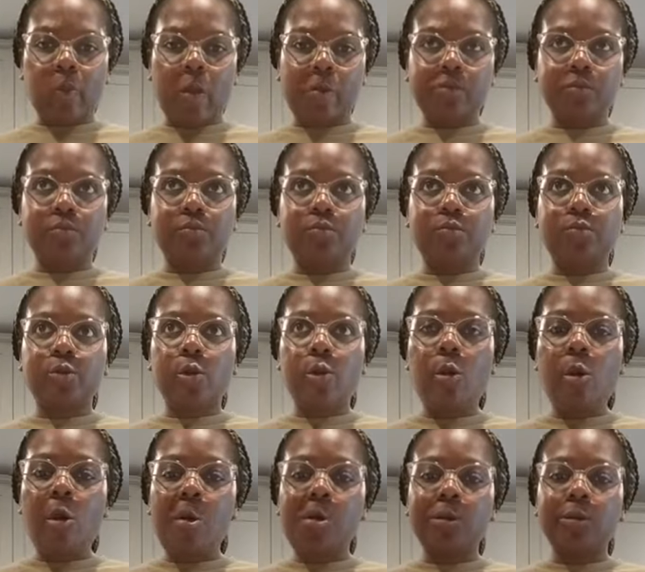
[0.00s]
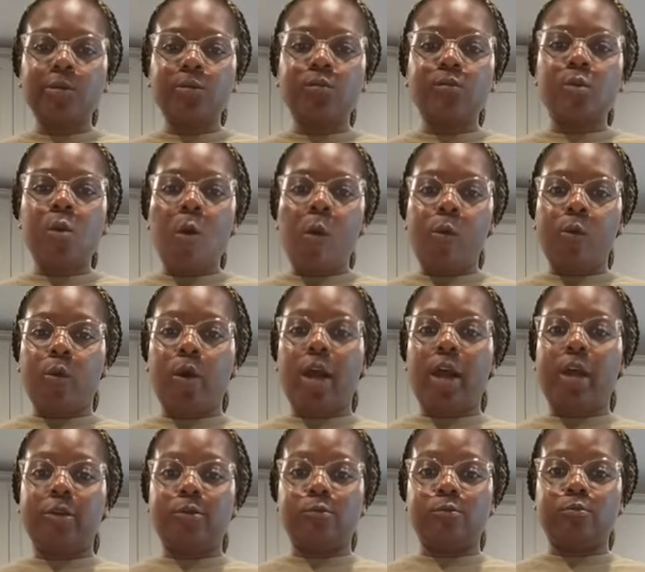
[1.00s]
upstairs. Mm-hmm. Right.
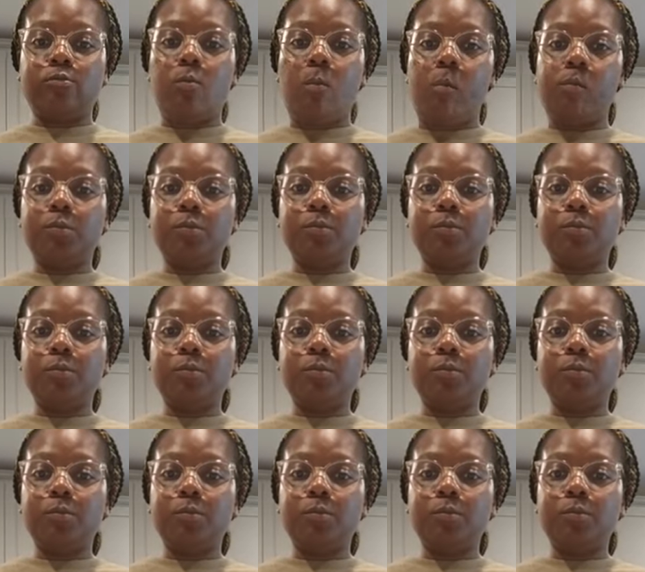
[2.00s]
And do my